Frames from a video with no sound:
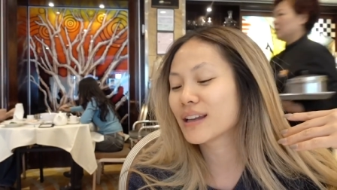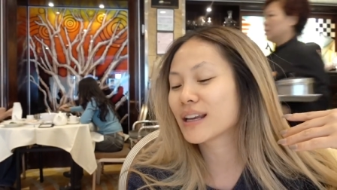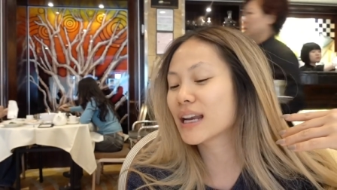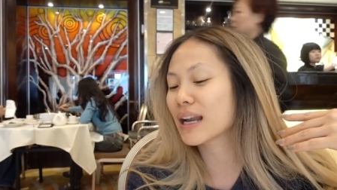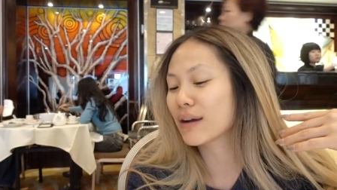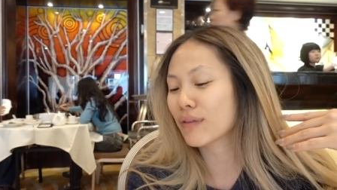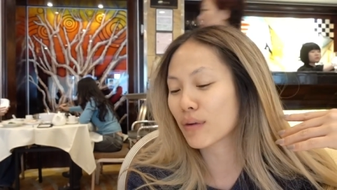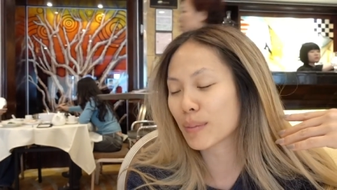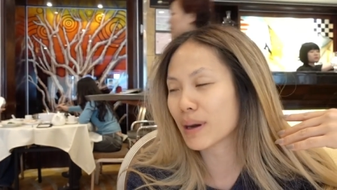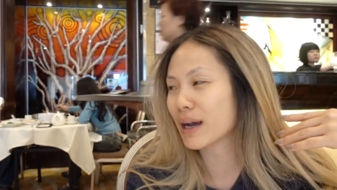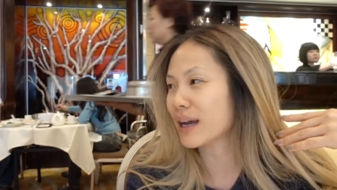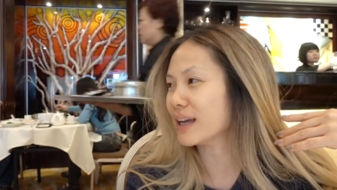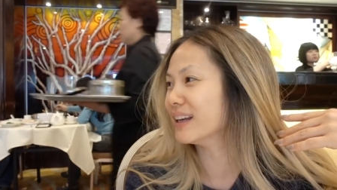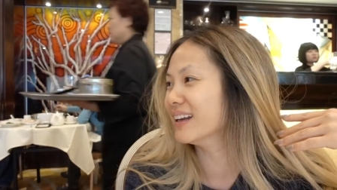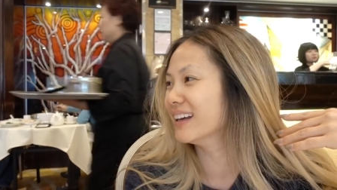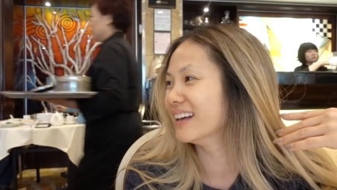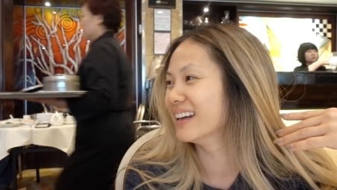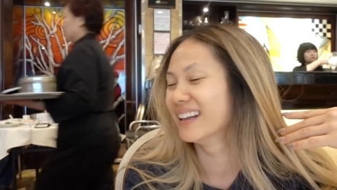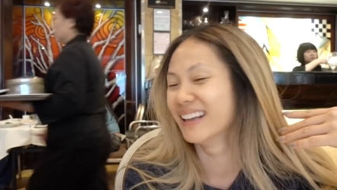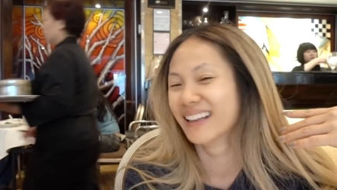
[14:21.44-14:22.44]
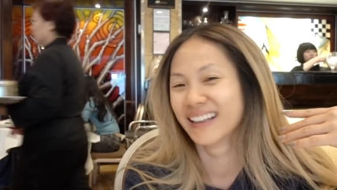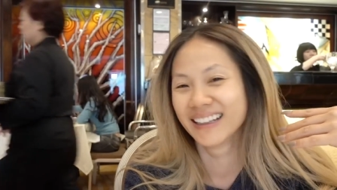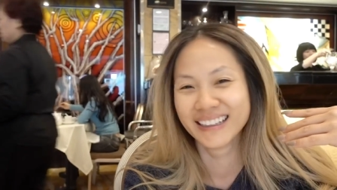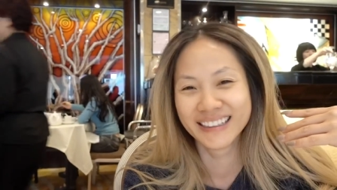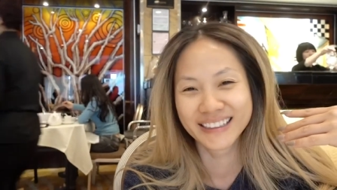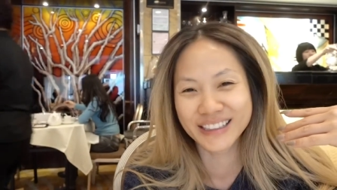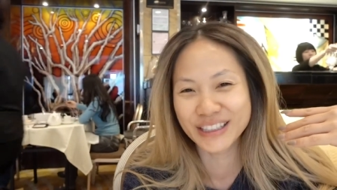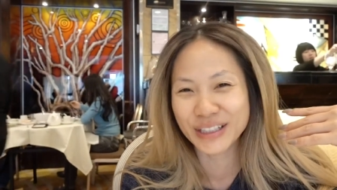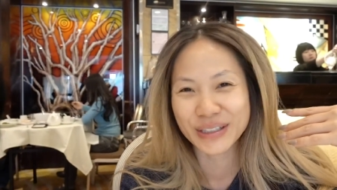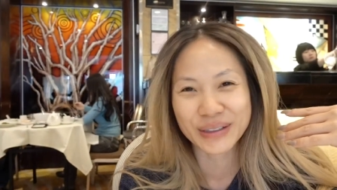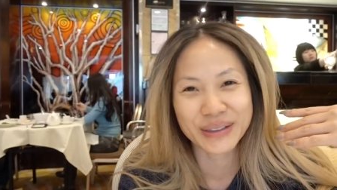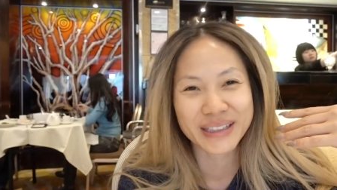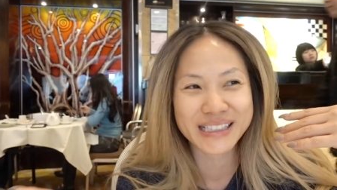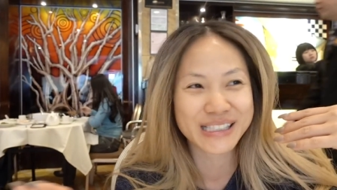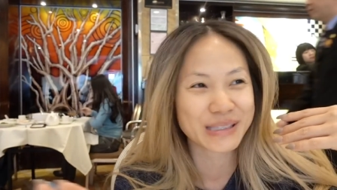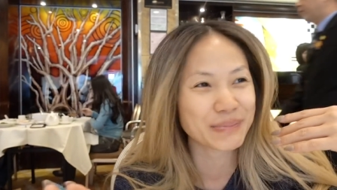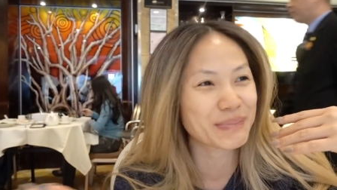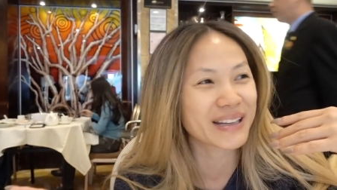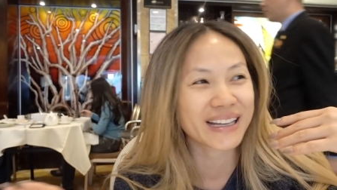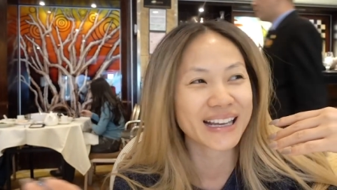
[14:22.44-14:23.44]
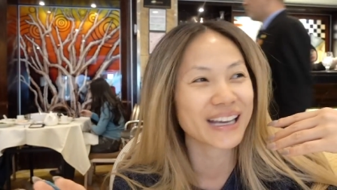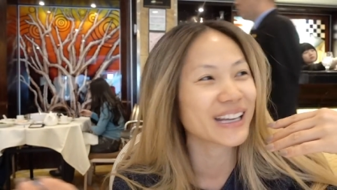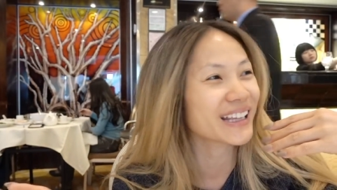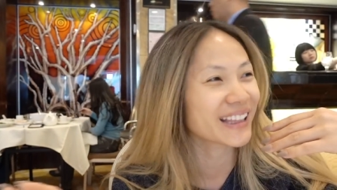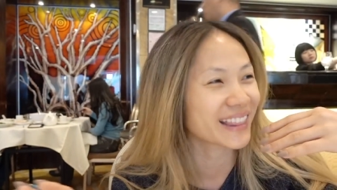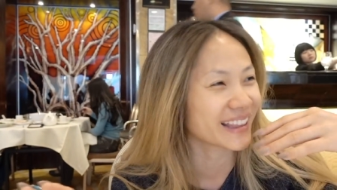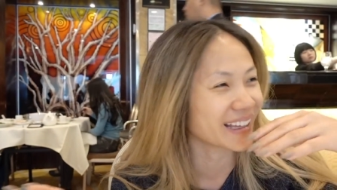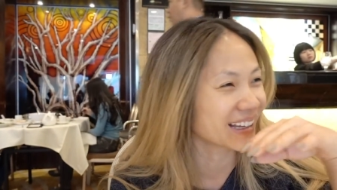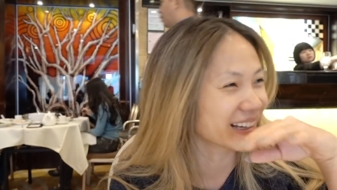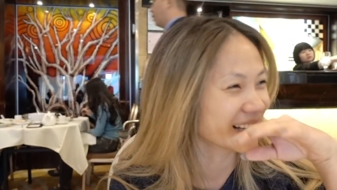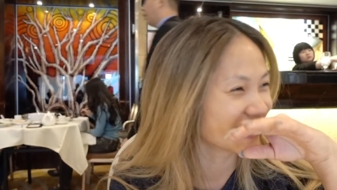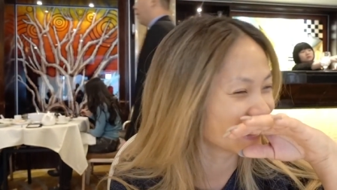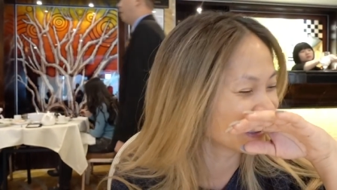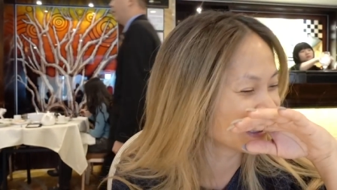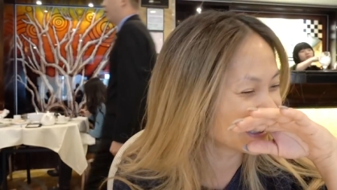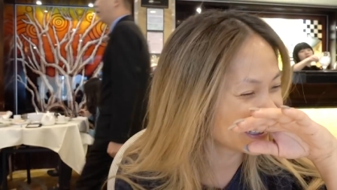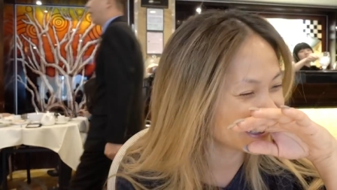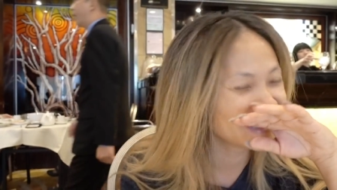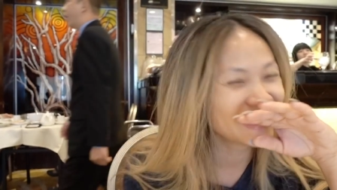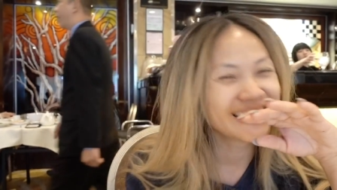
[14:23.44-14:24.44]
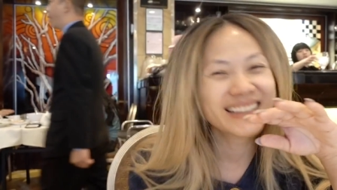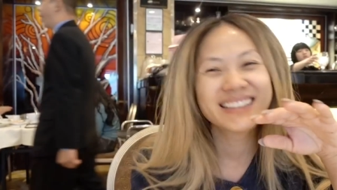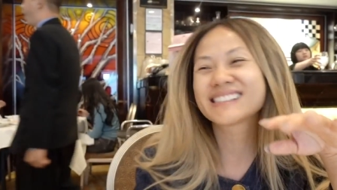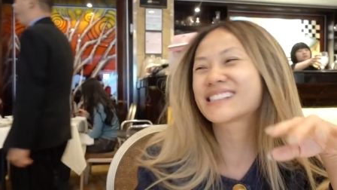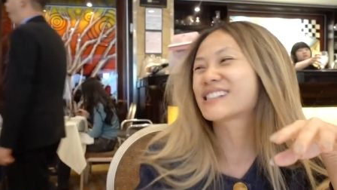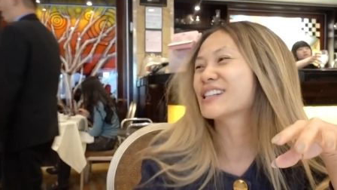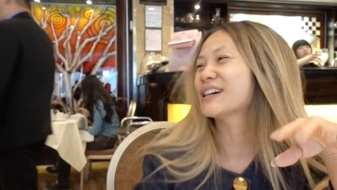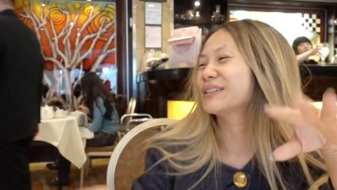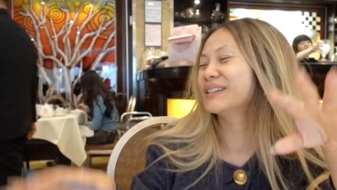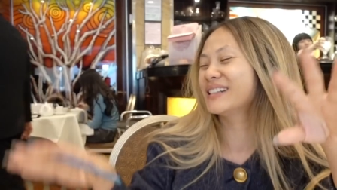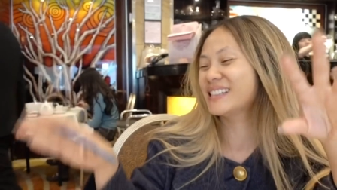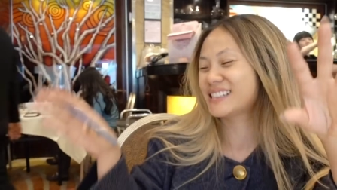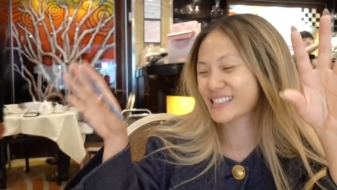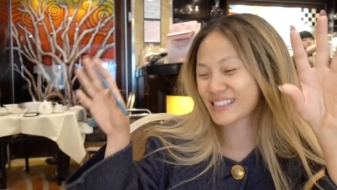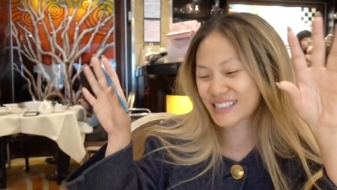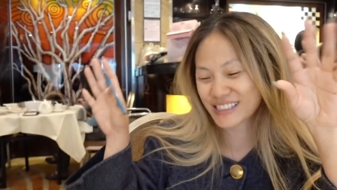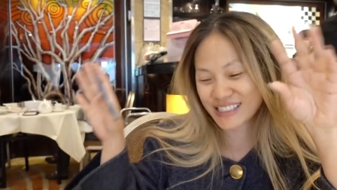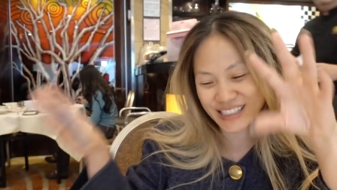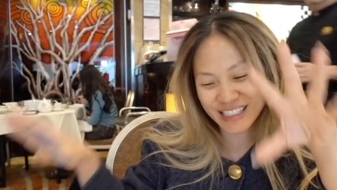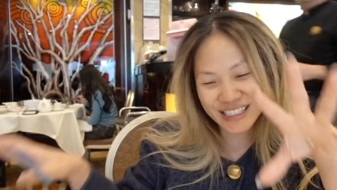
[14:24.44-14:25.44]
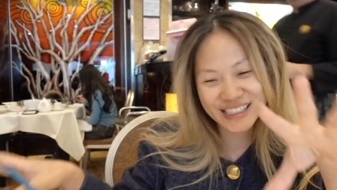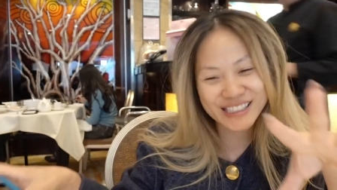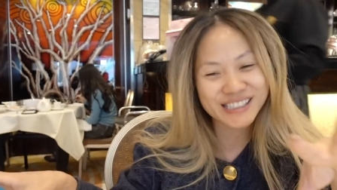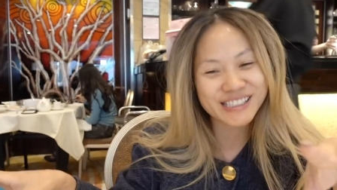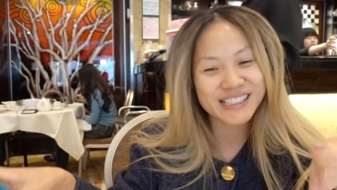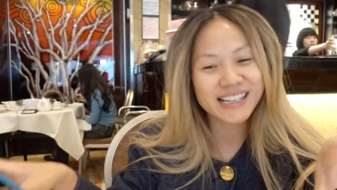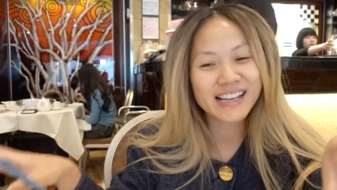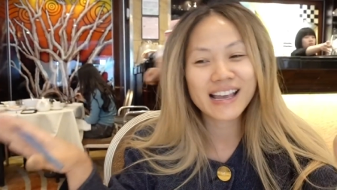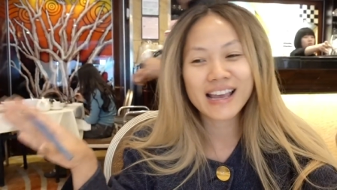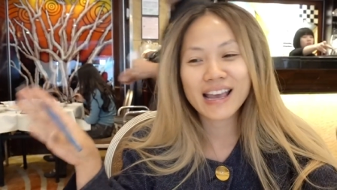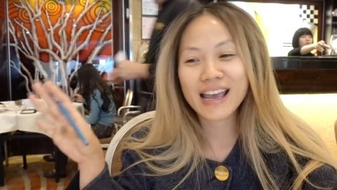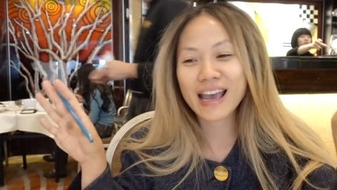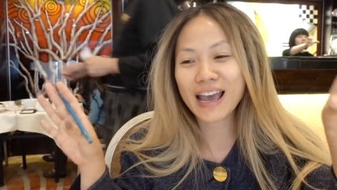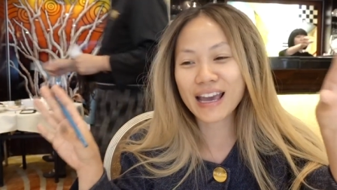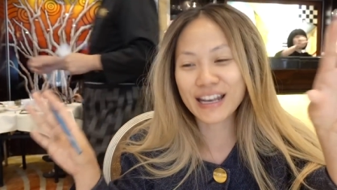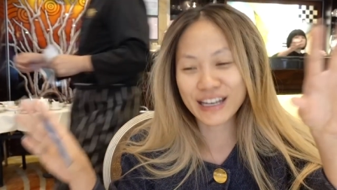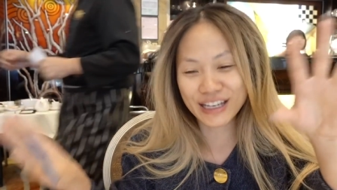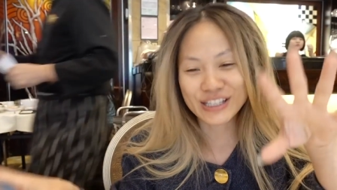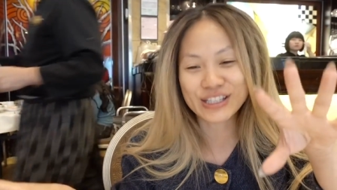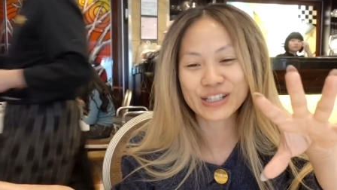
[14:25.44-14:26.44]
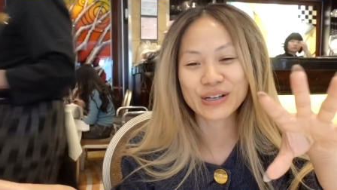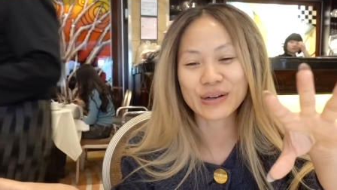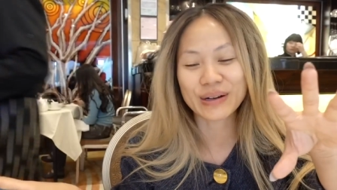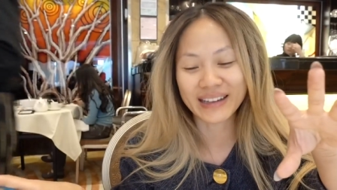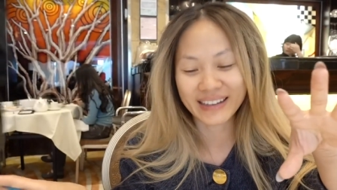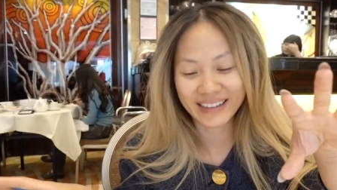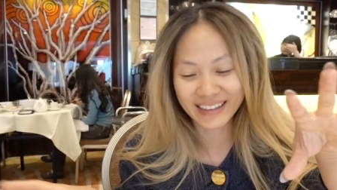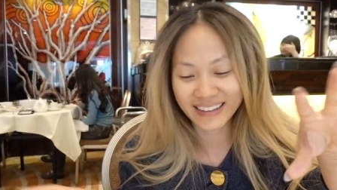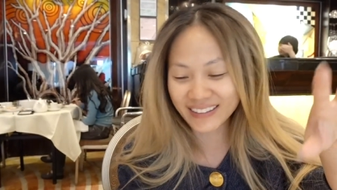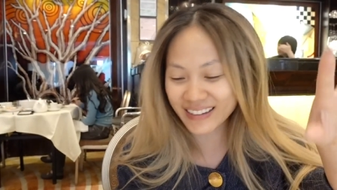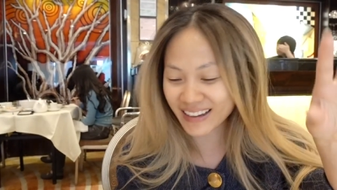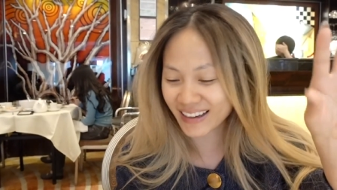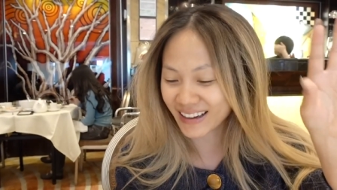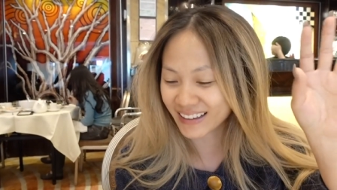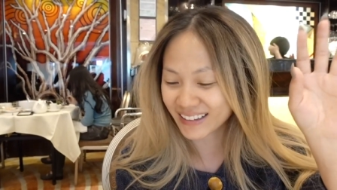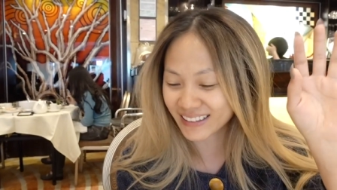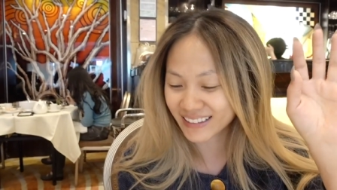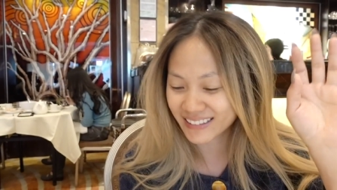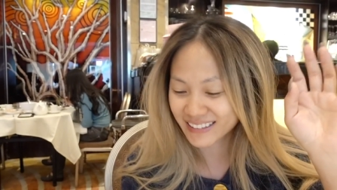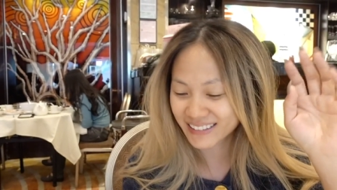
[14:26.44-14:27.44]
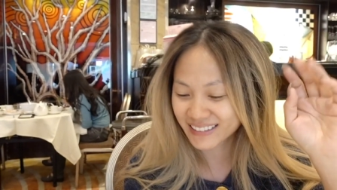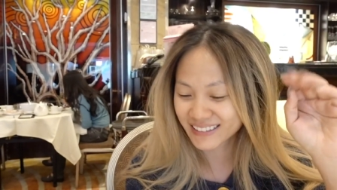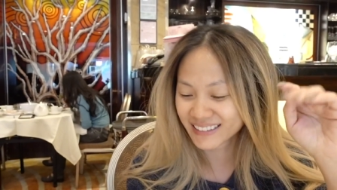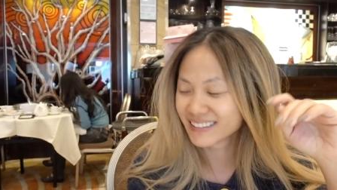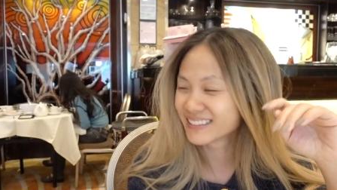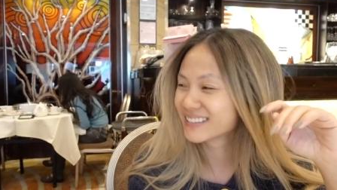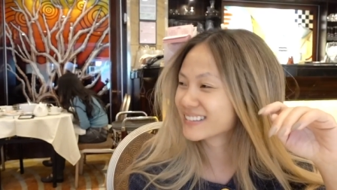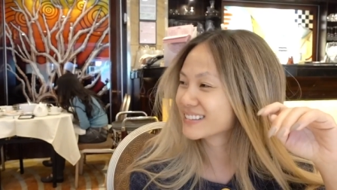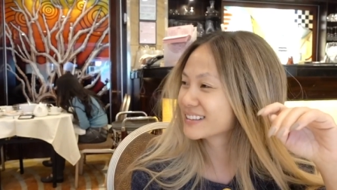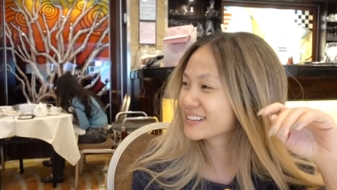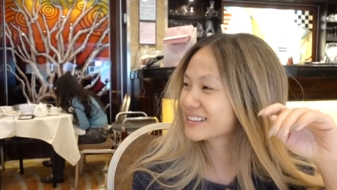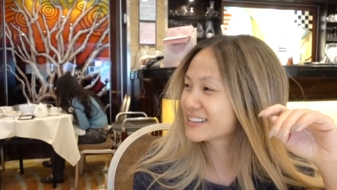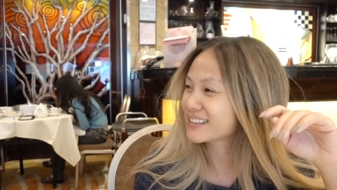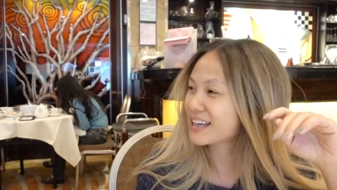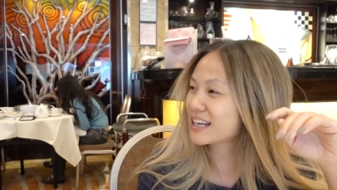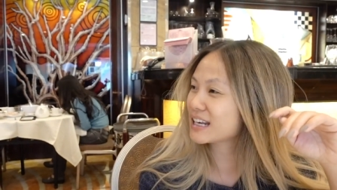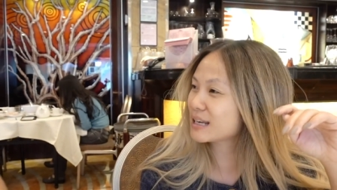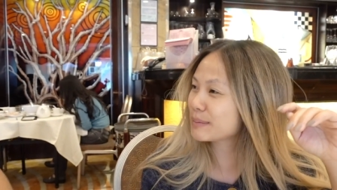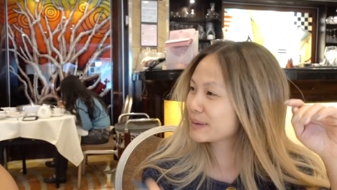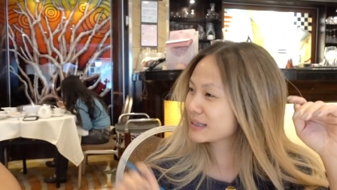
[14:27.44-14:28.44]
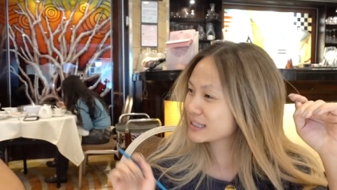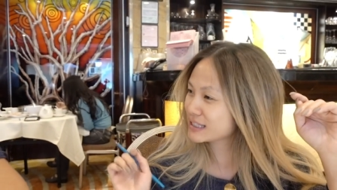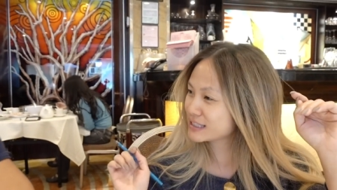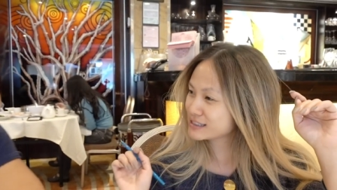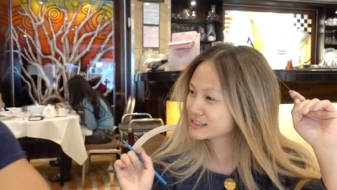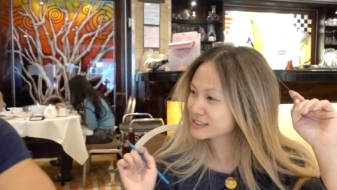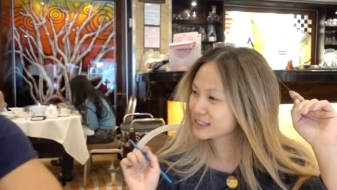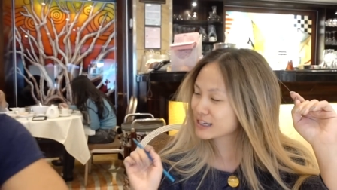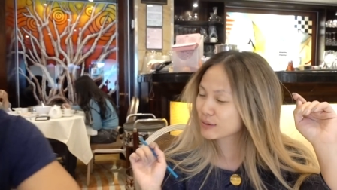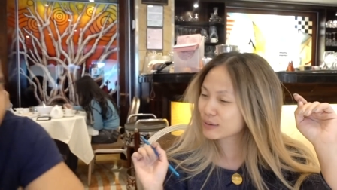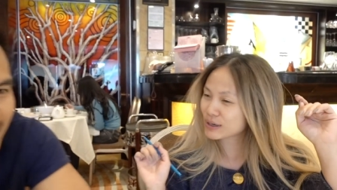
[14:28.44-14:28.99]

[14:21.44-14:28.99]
Never mind. You don't get to pick anything. So he just sits and enjoy, okay? Any opinions? Any